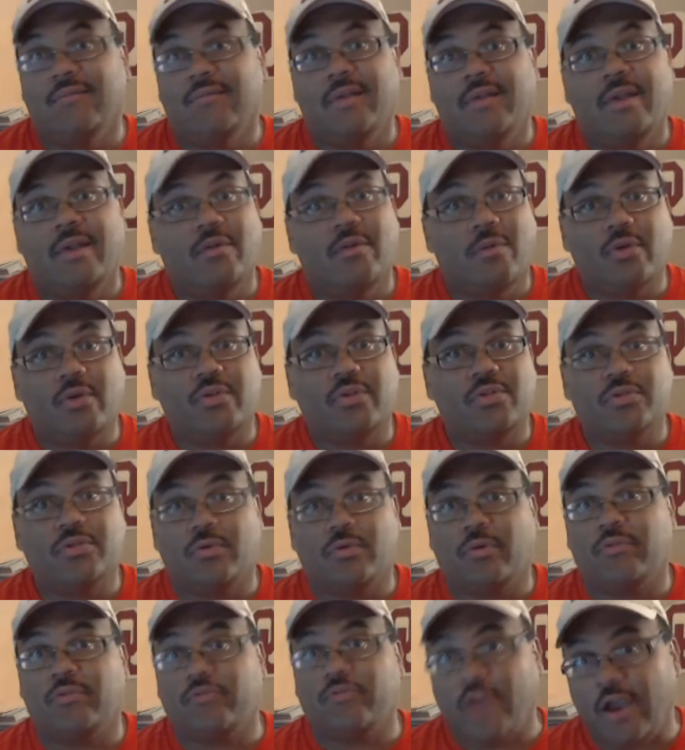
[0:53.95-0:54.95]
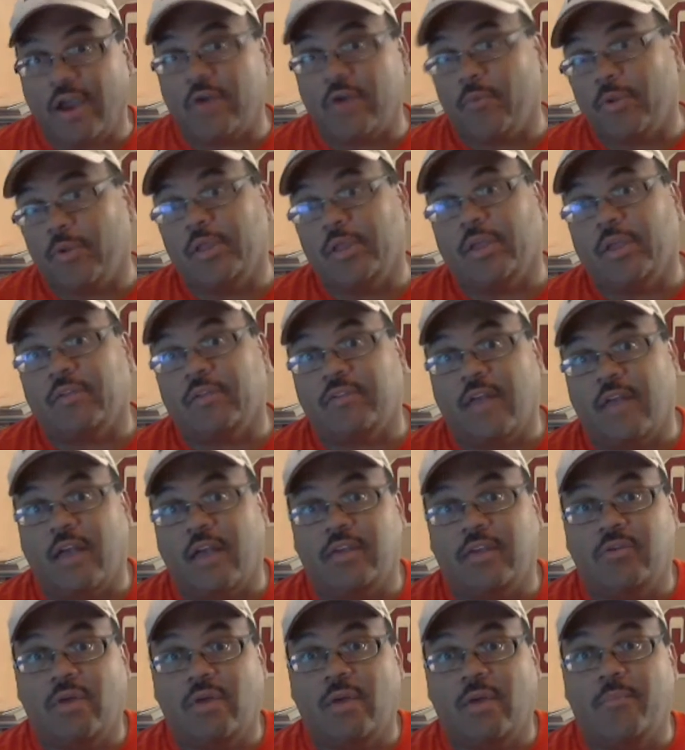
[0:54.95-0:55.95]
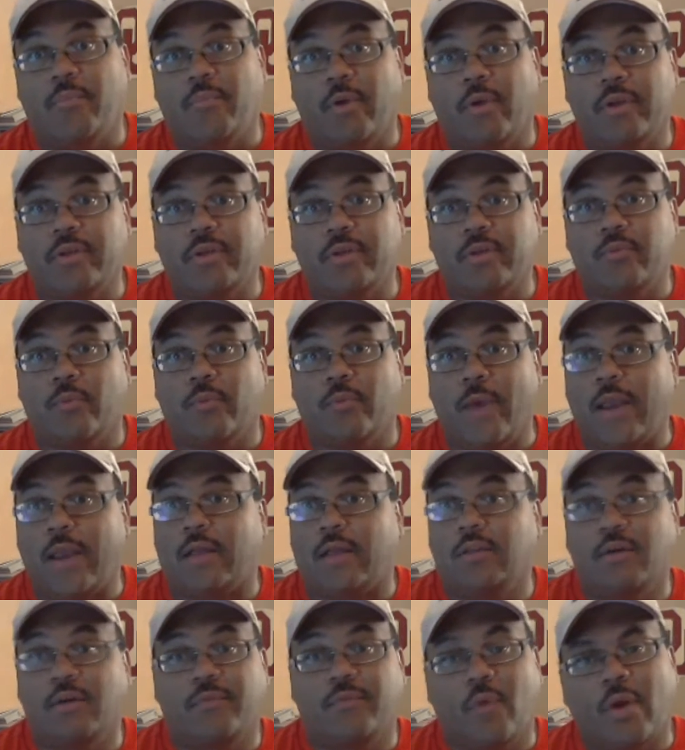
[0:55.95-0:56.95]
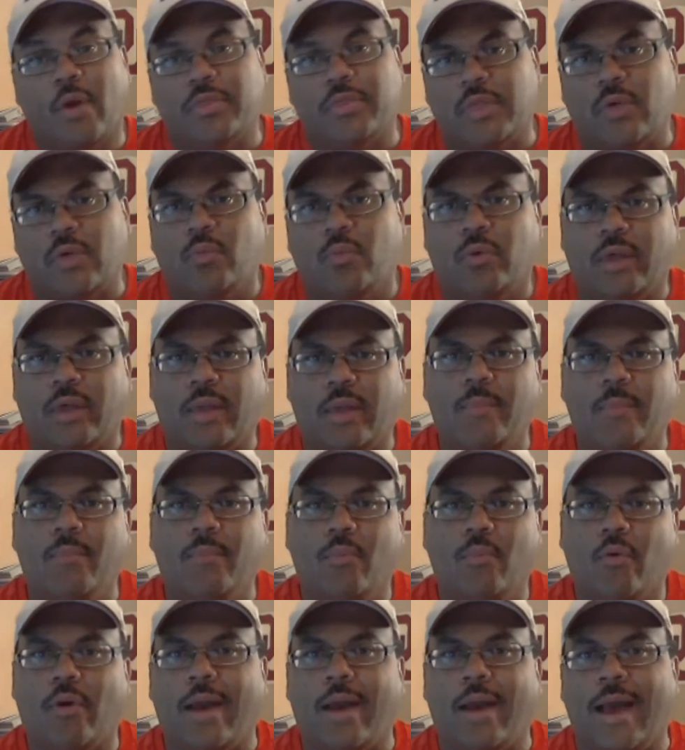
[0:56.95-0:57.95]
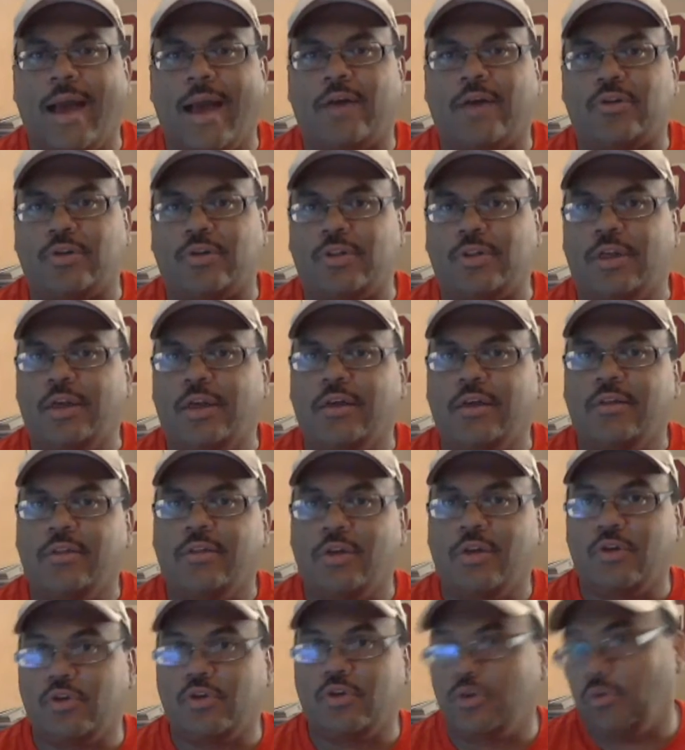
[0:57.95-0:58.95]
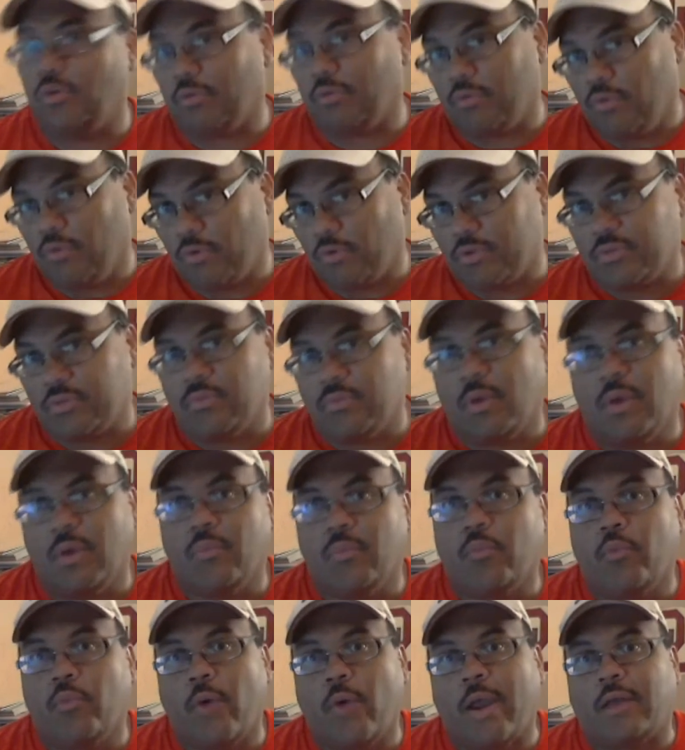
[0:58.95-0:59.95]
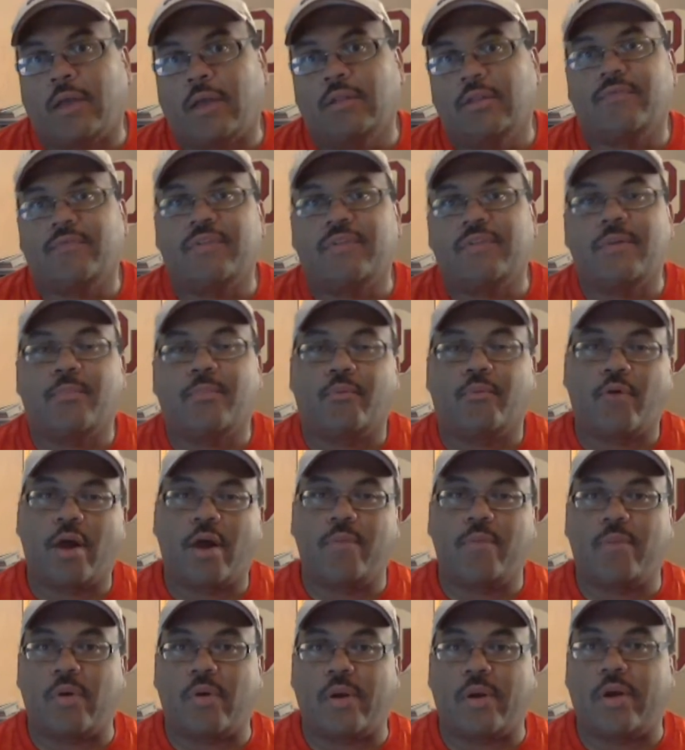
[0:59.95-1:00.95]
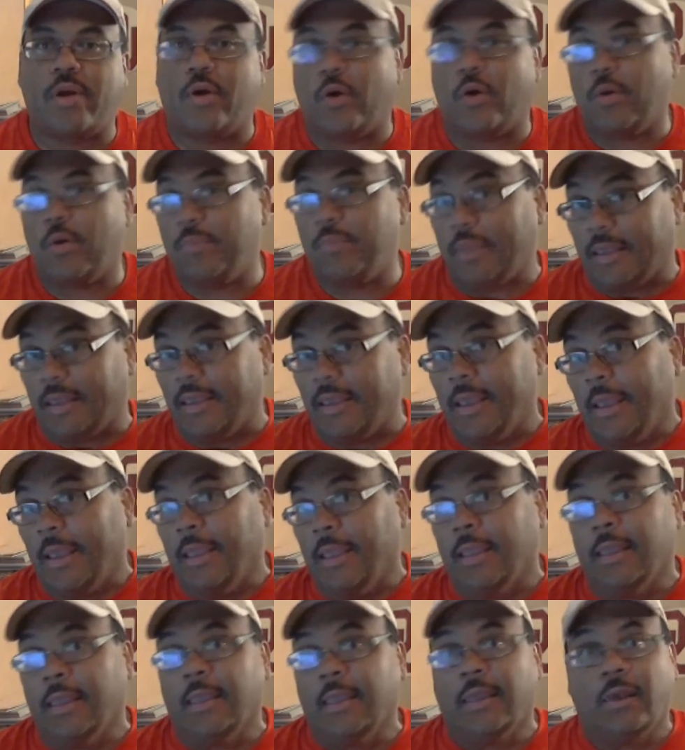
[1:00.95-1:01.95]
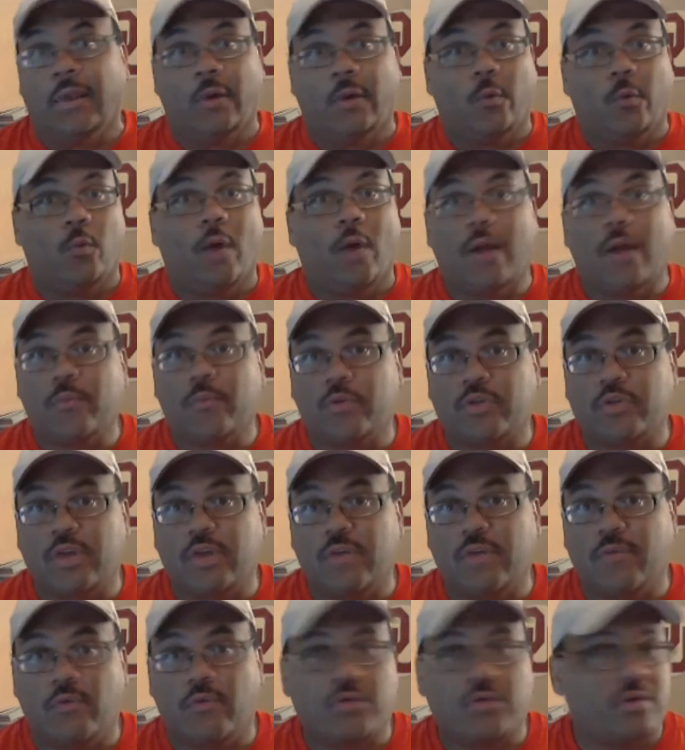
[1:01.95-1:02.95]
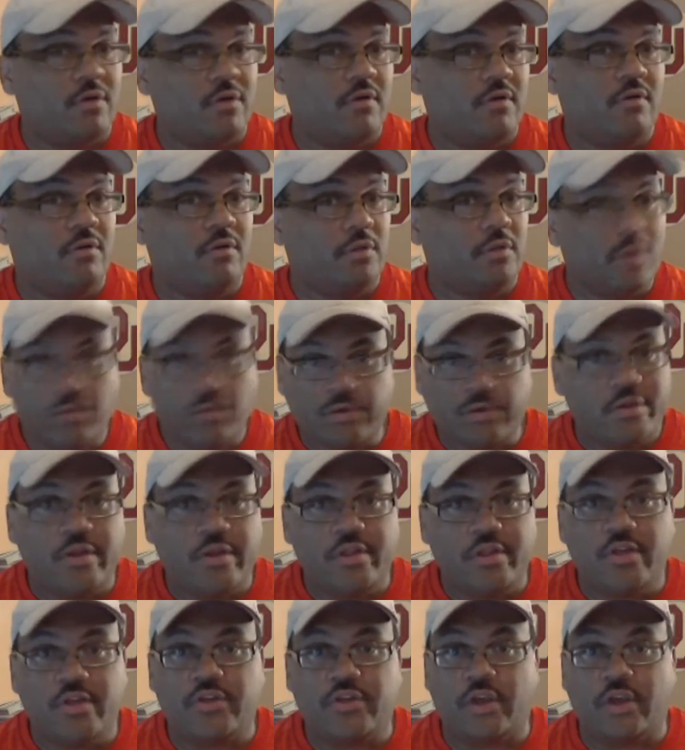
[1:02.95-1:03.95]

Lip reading: he wasn't their entire running attack. You have Brandon Ratcliffe, who I think will get more action this year. Of course, Ratcliffe, the primary RB. Wide receivers loaded in this